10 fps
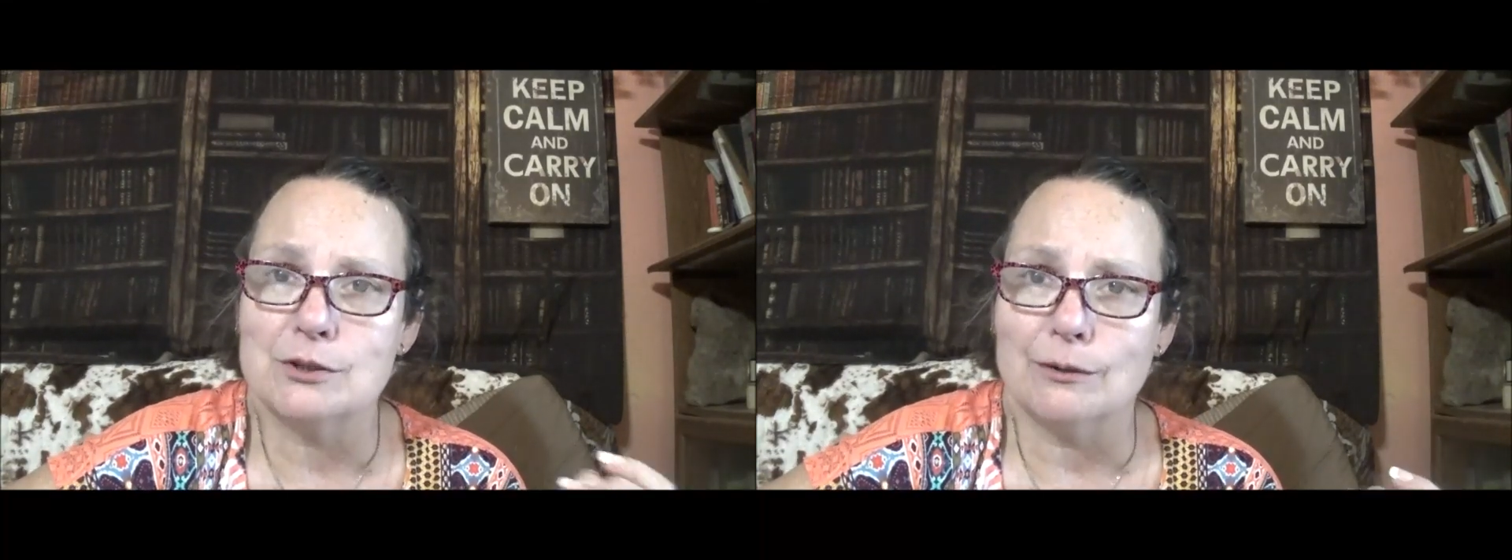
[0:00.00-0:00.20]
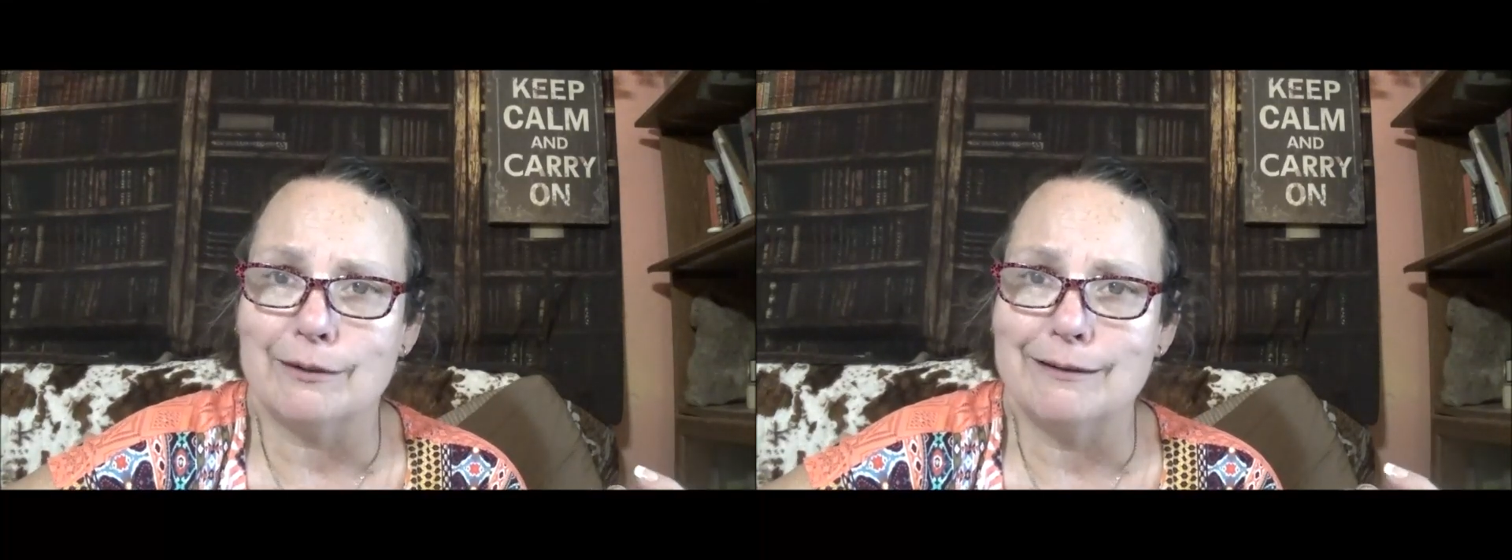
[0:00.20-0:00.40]

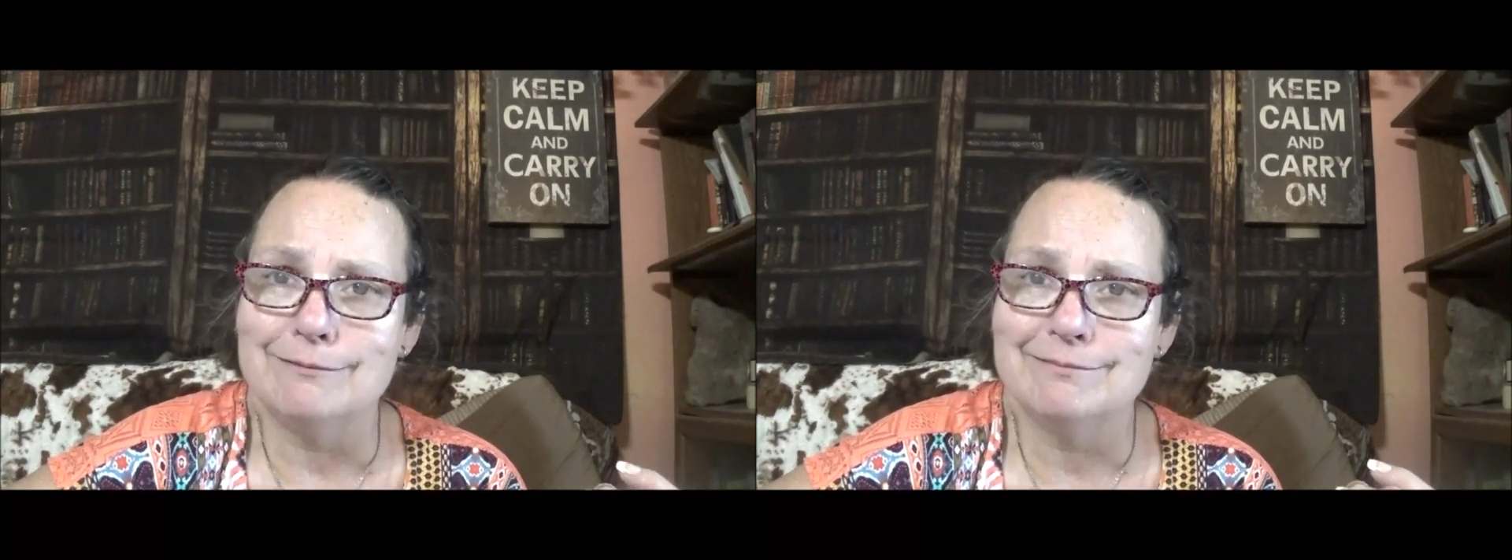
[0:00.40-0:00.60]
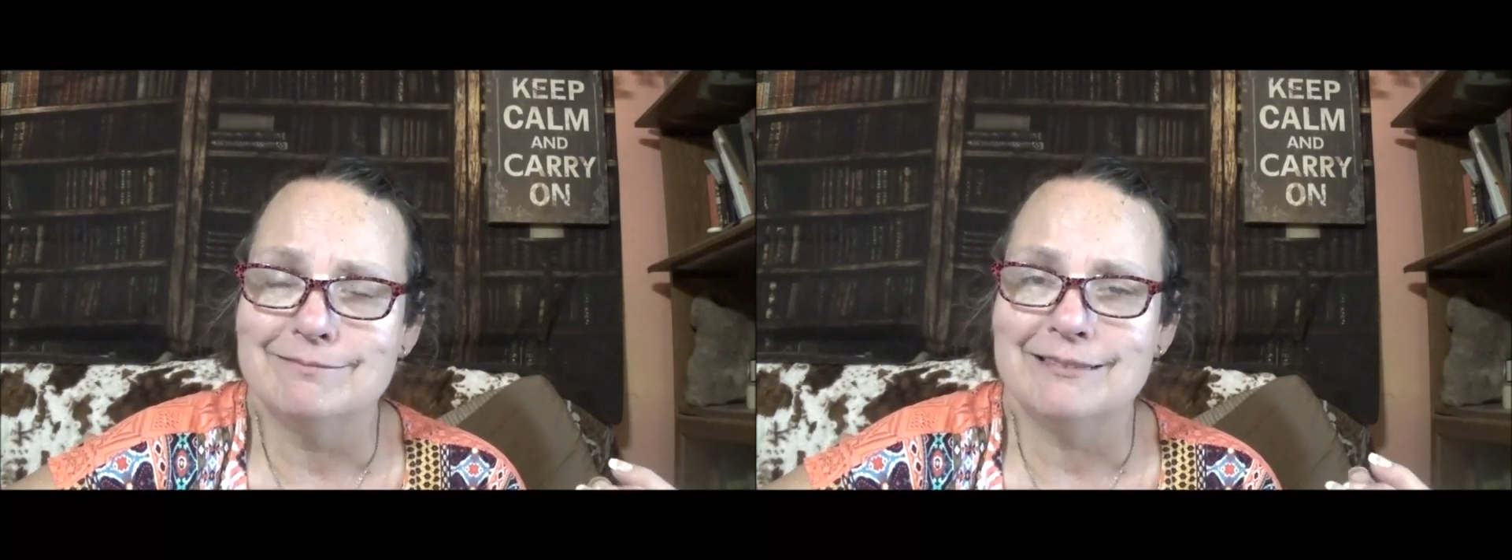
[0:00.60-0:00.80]
children
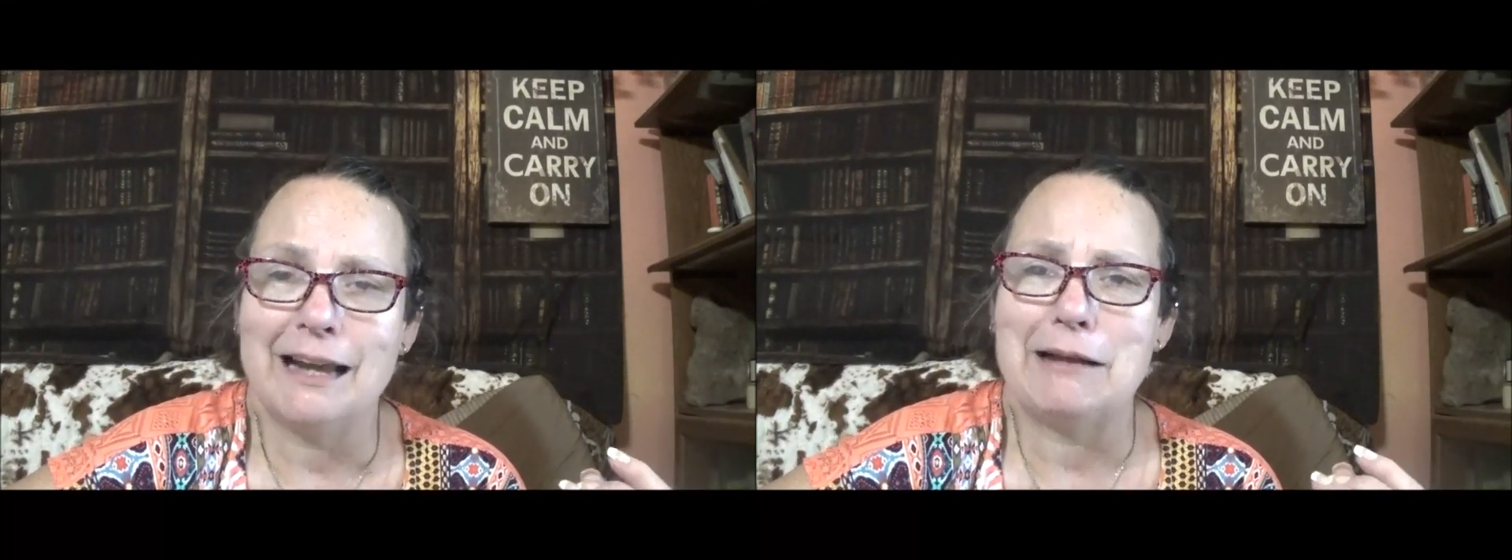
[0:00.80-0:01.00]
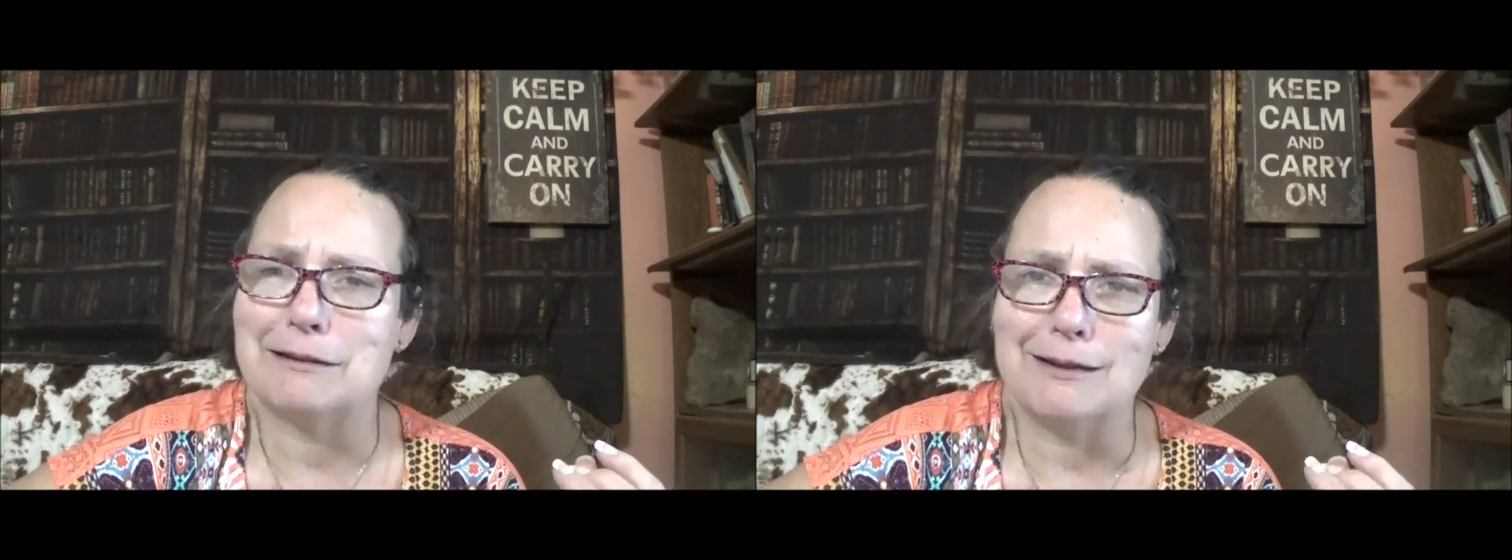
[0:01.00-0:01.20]

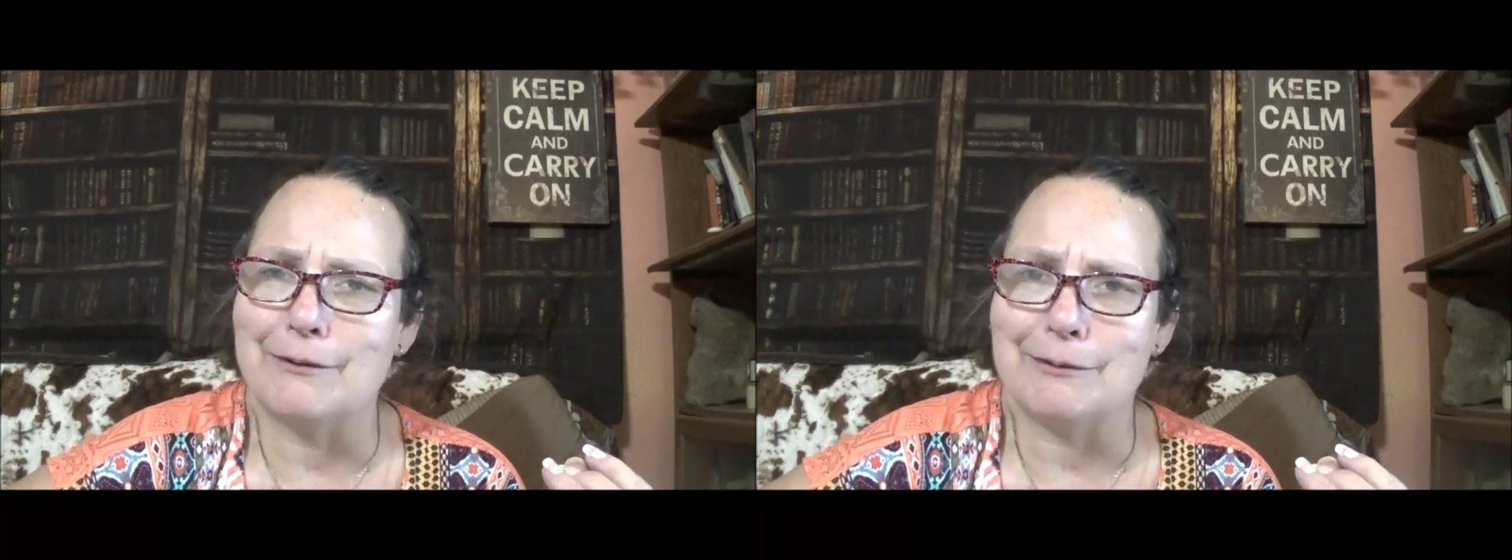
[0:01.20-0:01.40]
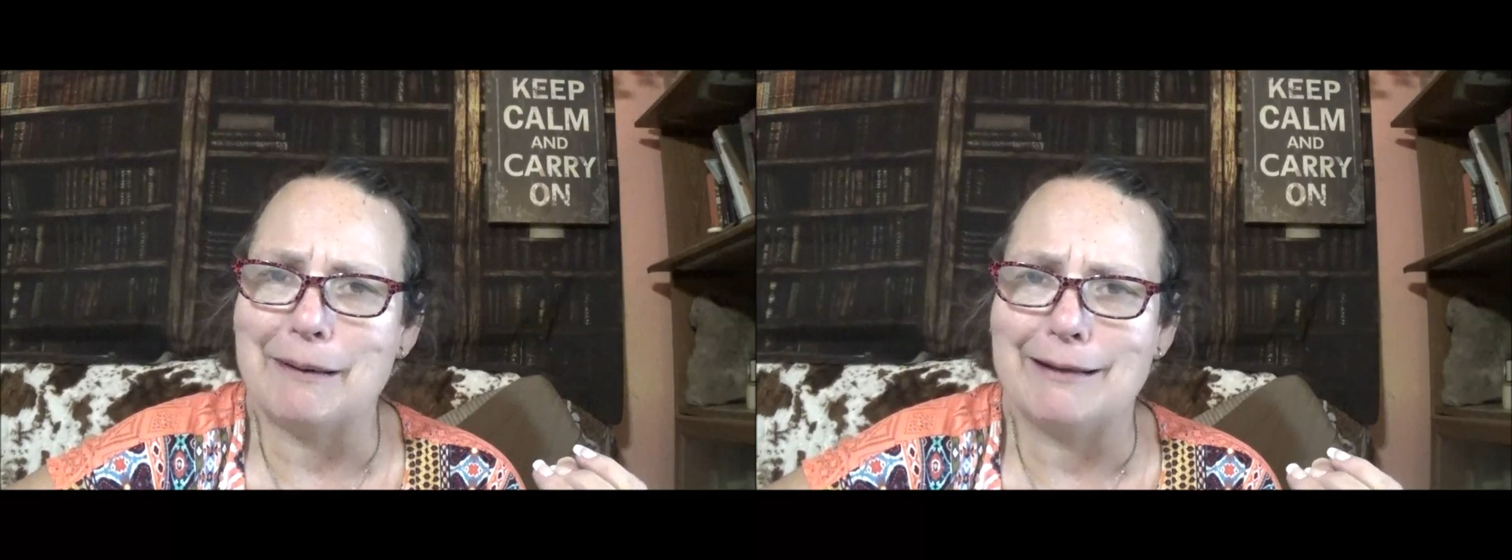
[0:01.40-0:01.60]
at the
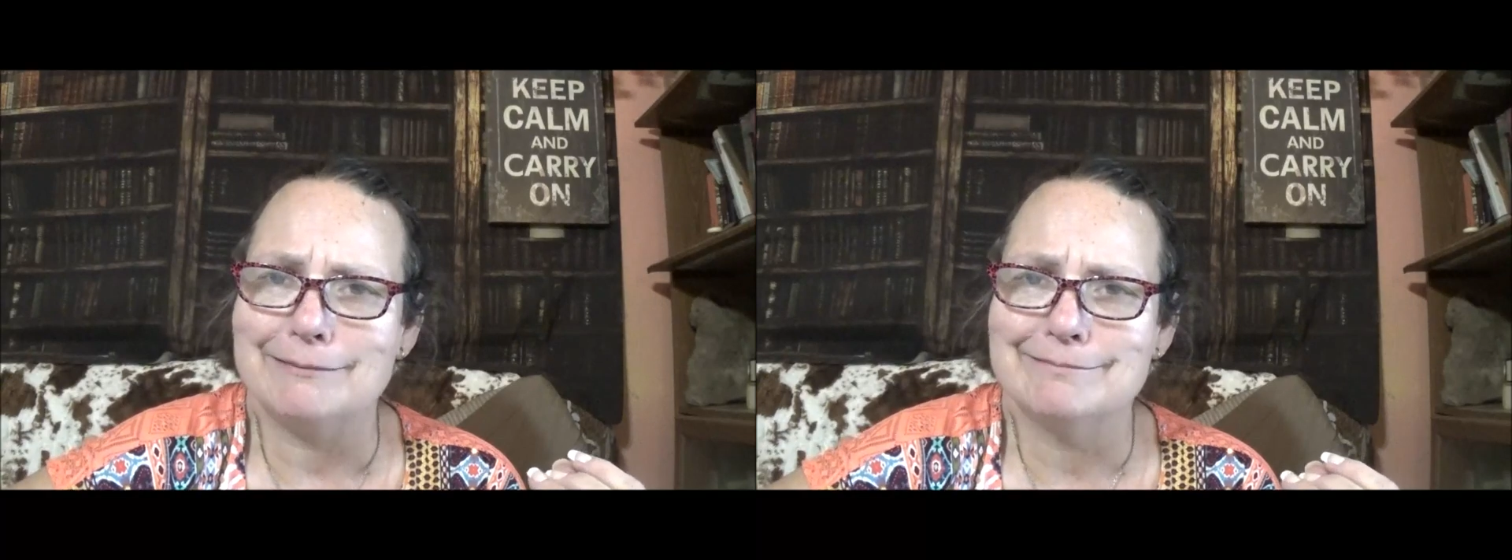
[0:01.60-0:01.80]
laundromat.